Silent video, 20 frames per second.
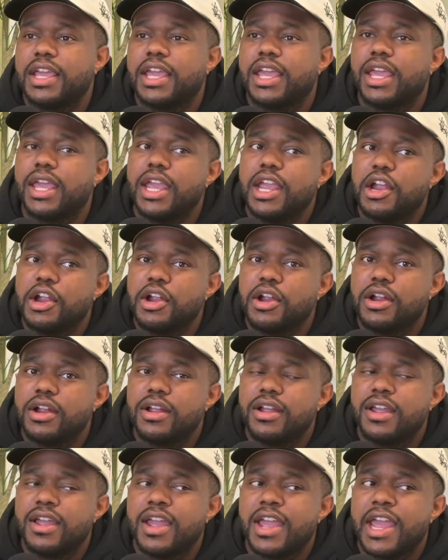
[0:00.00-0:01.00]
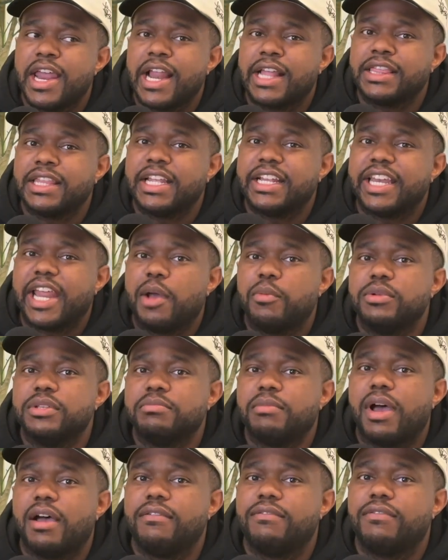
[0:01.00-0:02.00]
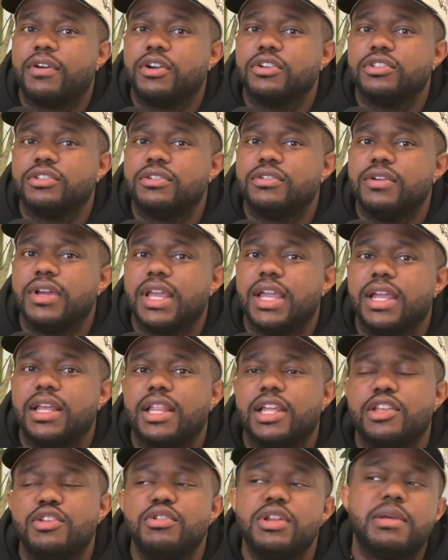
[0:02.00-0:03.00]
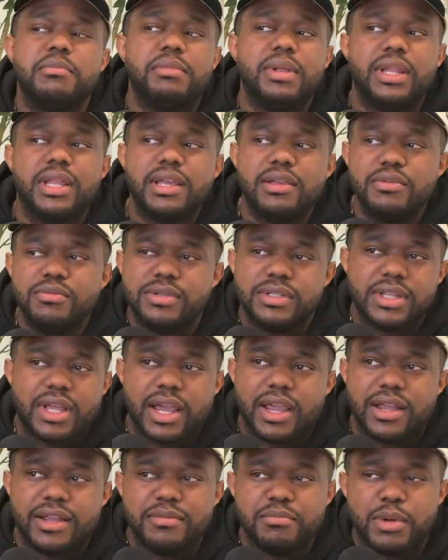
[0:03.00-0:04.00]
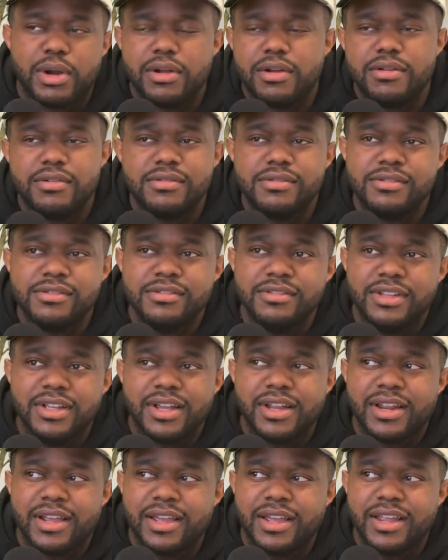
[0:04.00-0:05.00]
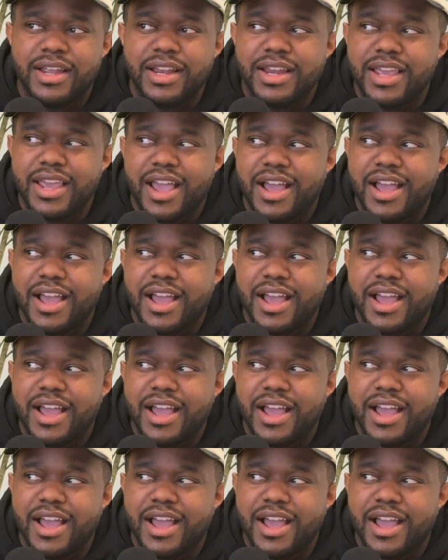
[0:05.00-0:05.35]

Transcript: Here. And I think that was my first little inkling. You didn't believe. You was like, bro, you looking at indie